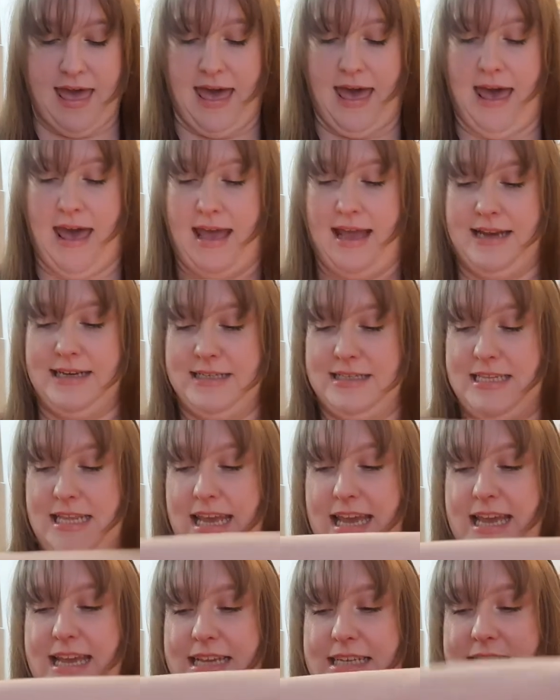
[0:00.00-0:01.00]
and
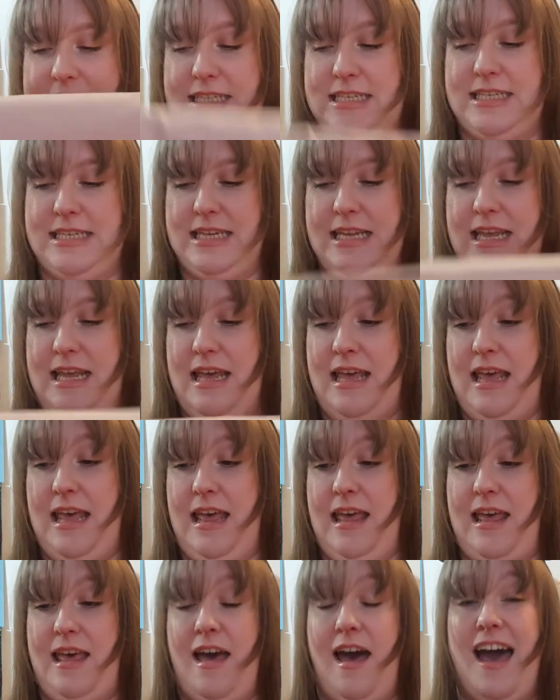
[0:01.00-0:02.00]
it
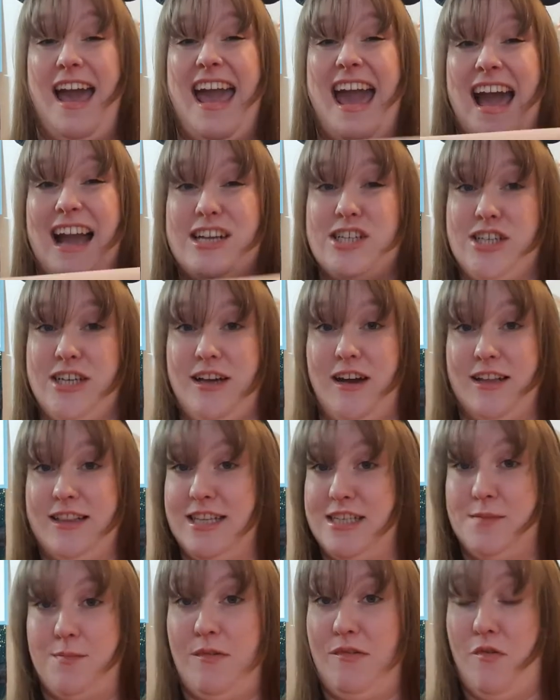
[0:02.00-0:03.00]
I actually got
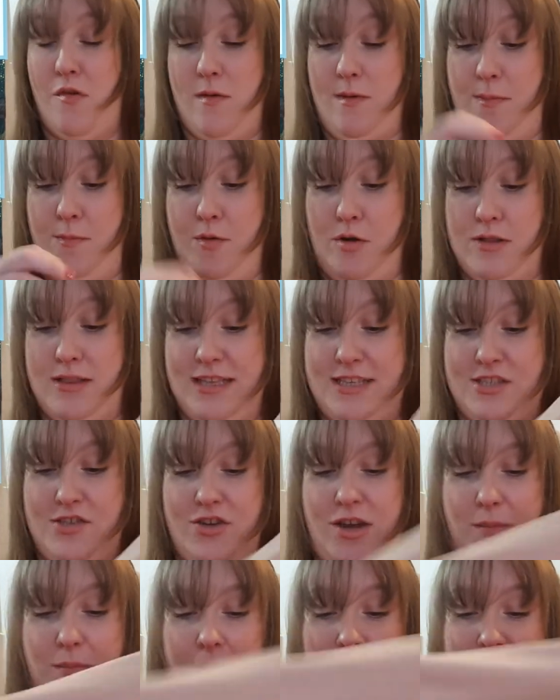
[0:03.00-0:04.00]
this before we booked this
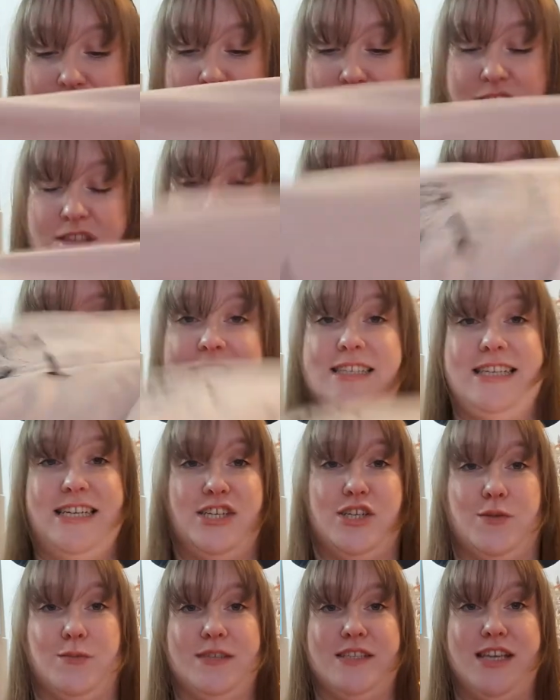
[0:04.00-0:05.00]
trip. I just thought this
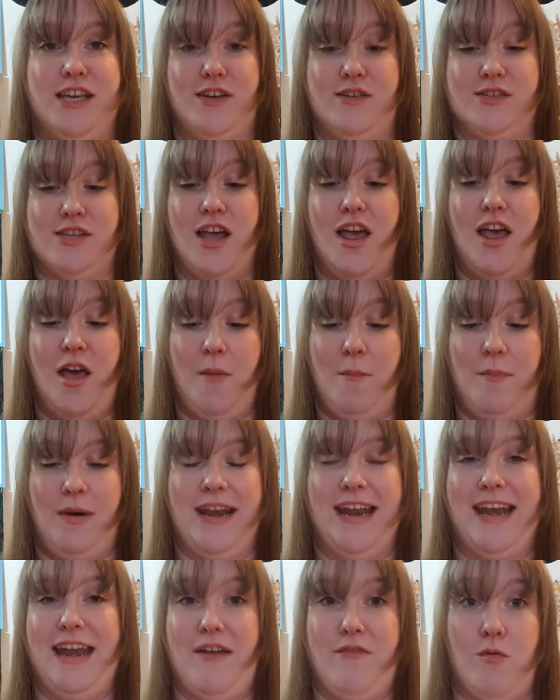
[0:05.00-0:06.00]
t-shirt was cute,
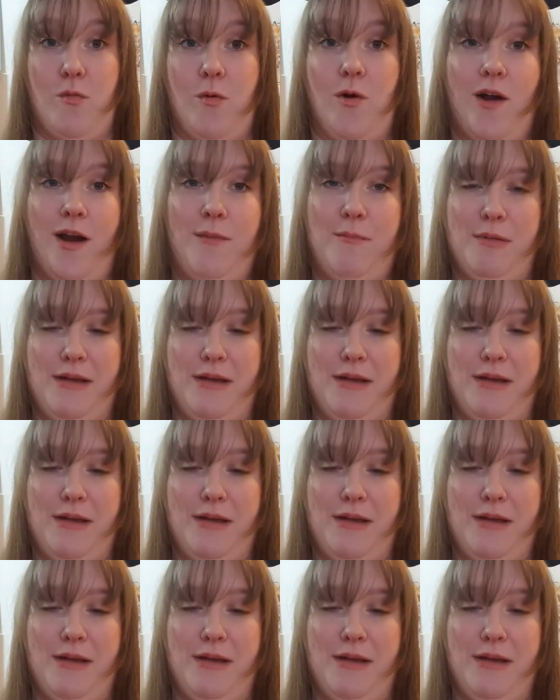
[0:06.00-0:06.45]
but I never wore it